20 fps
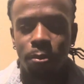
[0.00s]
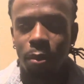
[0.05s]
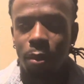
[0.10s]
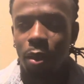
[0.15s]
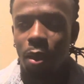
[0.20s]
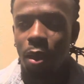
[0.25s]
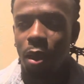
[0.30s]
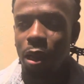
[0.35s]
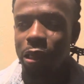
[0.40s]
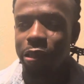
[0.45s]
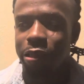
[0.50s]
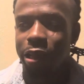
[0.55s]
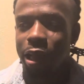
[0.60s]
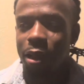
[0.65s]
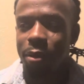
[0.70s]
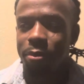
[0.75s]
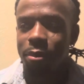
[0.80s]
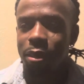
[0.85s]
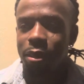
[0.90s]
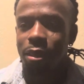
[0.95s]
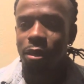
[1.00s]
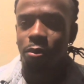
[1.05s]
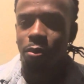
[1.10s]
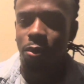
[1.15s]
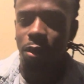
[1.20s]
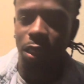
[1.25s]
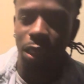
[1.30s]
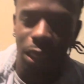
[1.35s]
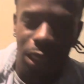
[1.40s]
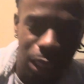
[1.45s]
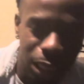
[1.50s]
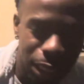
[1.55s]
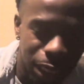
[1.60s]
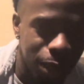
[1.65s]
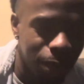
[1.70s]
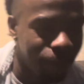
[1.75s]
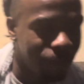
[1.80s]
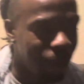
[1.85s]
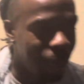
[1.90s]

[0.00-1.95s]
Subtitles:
all the time, but really couldn't get them.